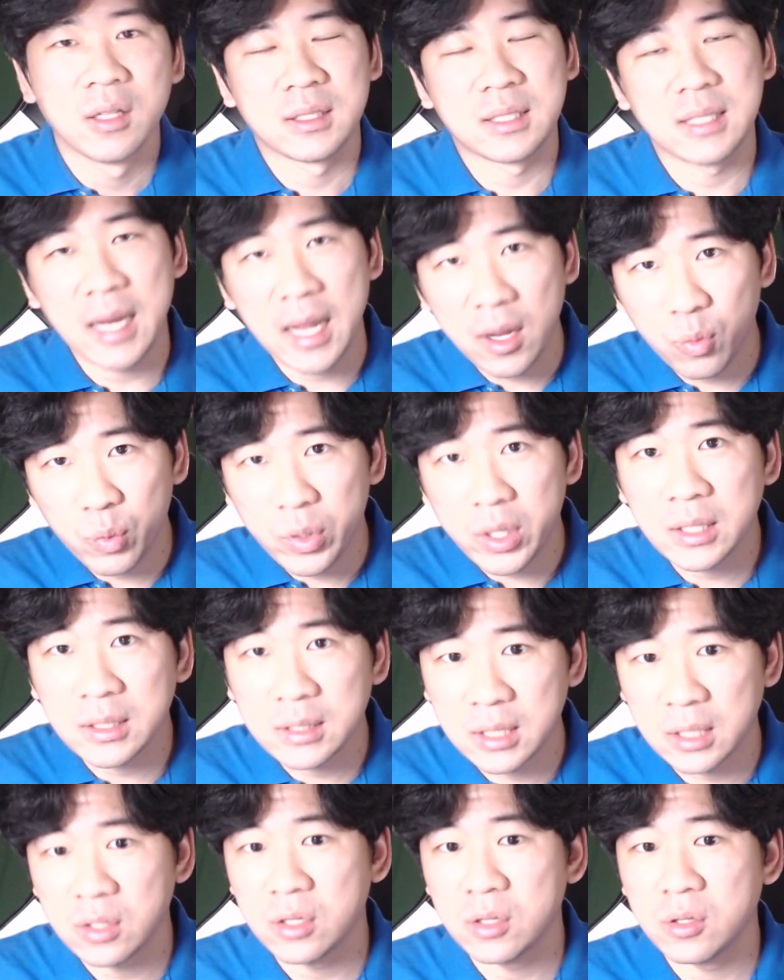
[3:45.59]
Today, we
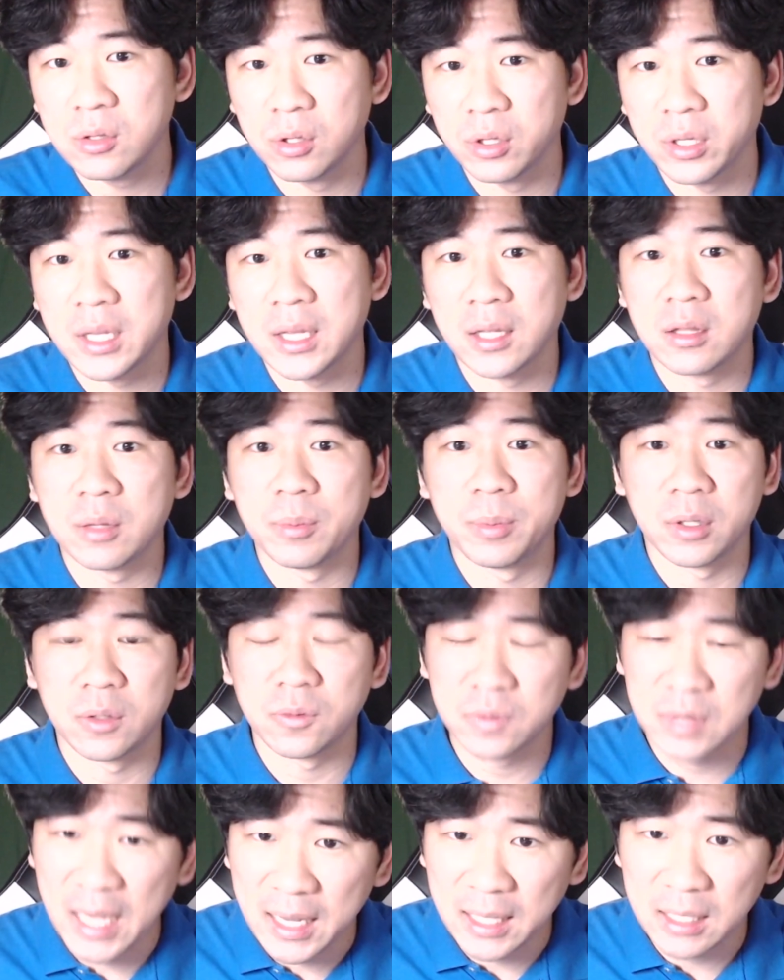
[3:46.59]
continue looking at the book
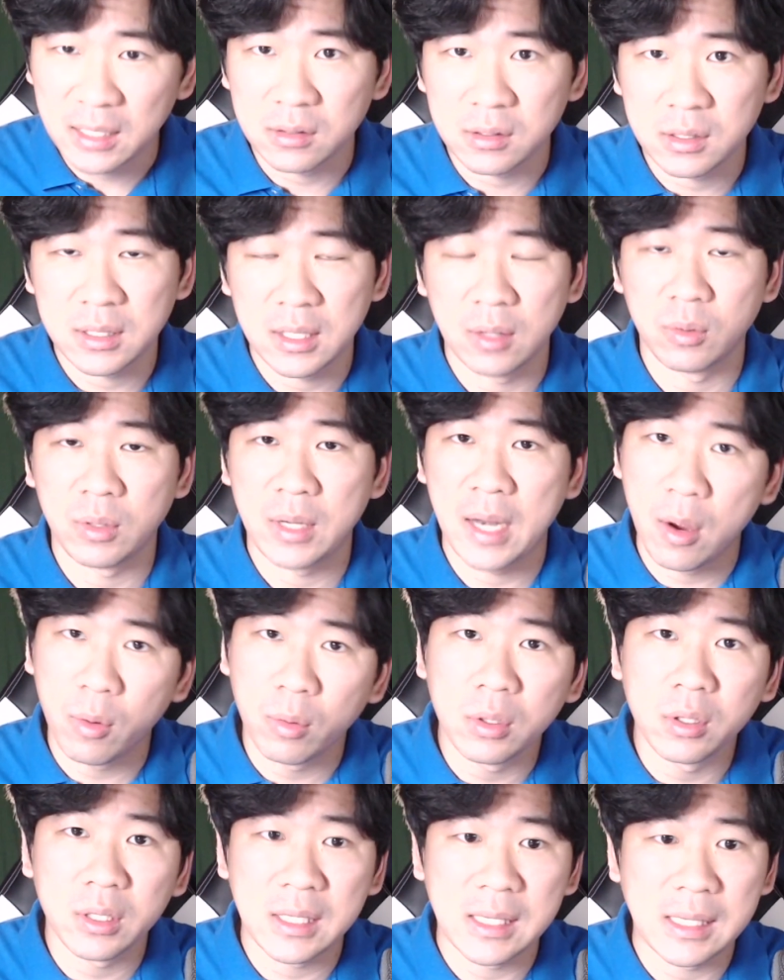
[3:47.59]
of Titus, and now
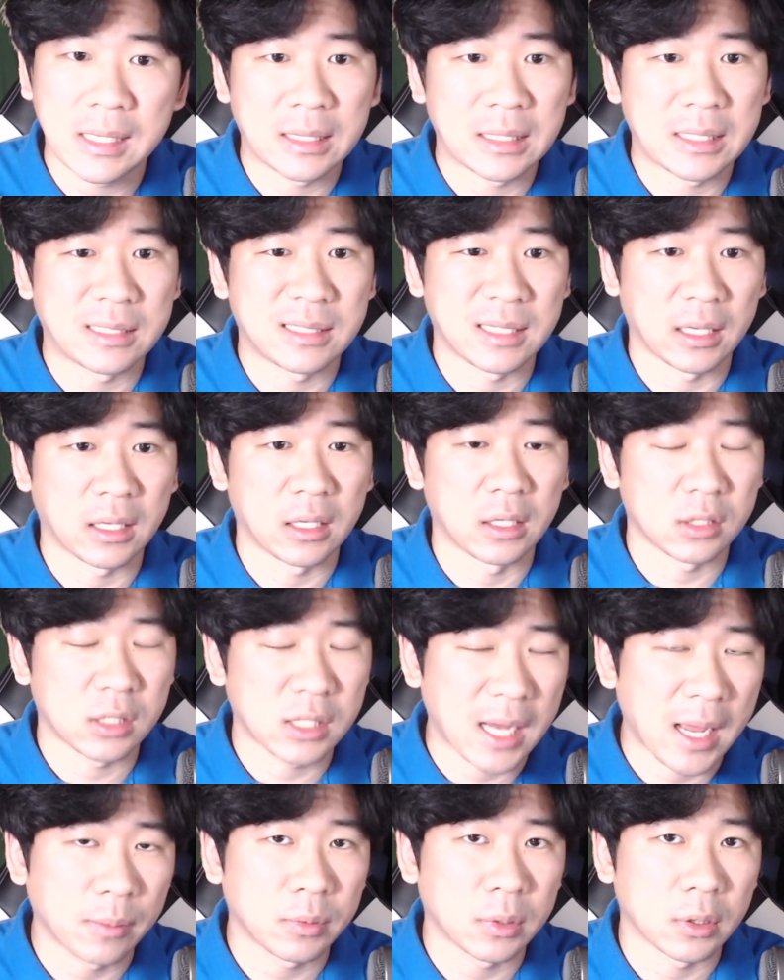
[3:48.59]
we're looking at the 2nd
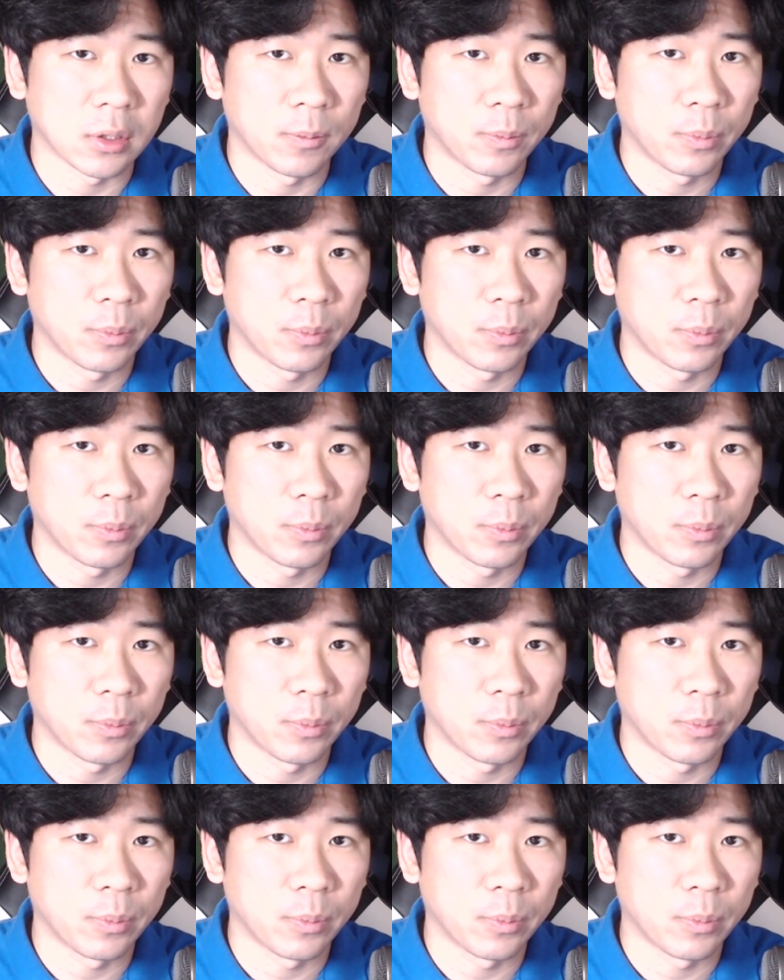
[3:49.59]
chapter.